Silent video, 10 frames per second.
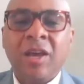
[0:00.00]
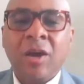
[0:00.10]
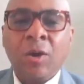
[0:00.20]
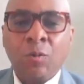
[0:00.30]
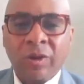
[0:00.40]

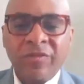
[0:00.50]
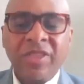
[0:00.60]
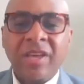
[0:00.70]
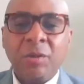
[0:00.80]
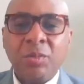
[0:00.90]
With the
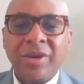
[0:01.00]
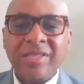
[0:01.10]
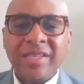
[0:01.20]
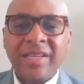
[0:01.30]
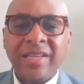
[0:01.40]

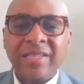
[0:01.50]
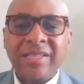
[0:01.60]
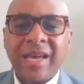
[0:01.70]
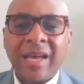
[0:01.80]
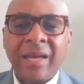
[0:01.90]
unprecedented
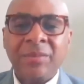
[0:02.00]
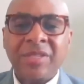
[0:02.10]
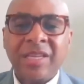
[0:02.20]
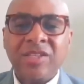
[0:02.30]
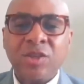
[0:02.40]
times
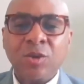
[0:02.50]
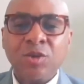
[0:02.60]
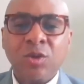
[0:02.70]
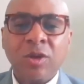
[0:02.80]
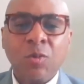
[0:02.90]
and
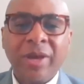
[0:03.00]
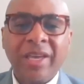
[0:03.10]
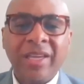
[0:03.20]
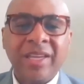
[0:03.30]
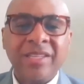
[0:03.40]
social
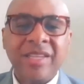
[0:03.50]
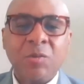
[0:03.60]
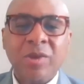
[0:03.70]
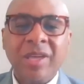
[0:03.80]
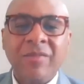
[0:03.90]
awakenings that
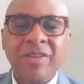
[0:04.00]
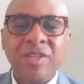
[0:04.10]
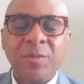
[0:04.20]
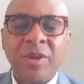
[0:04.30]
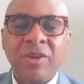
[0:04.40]
we have
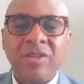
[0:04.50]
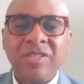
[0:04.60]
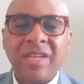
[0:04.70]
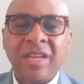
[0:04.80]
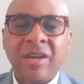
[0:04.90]

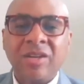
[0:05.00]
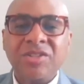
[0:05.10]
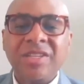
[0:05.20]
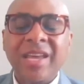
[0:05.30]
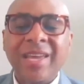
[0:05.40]
experienced in our
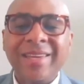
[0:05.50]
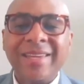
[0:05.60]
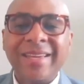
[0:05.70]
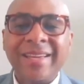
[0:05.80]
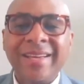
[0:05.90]
state,
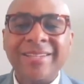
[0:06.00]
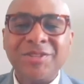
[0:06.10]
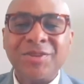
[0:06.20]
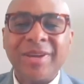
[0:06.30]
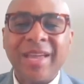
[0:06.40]

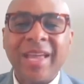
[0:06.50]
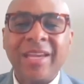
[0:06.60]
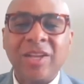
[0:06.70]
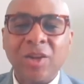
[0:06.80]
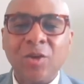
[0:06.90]
country,
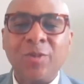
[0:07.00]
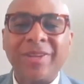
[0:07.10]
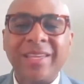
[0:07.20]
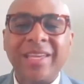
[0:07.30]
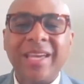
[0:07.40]
and
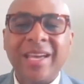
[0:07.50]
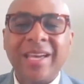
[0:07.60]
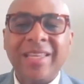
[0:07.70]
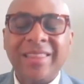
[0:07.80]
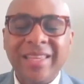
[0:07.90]
globally,
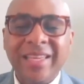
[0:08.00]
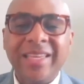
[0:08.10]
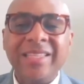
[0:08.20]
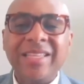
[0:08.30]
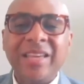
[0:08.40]

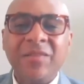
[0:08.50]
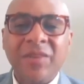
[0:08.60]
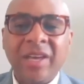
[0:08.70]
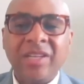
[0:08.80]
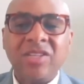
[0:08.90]
these
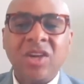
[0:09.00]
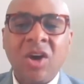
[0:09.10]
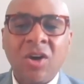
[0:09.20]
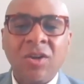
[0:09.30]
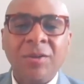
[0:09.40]
events
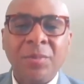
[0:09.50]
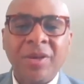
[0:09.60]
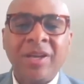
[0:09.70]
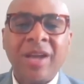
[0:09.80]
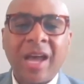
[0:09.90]
call
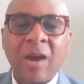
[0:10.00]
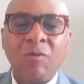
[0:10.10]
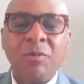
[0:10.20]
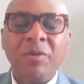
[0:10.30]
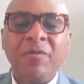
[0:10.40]
upon our
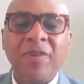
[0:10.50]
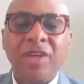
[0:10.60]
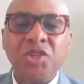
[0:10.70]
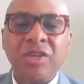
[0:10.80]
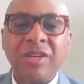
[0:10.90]

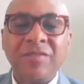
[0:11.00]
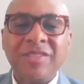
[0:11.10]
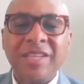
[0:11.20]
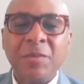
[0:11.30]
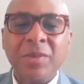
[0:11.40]
profession of
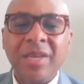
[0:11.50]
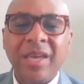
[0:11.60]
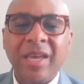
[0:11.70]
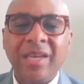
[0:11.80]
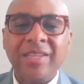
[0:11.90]

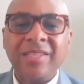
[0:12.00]
CPAs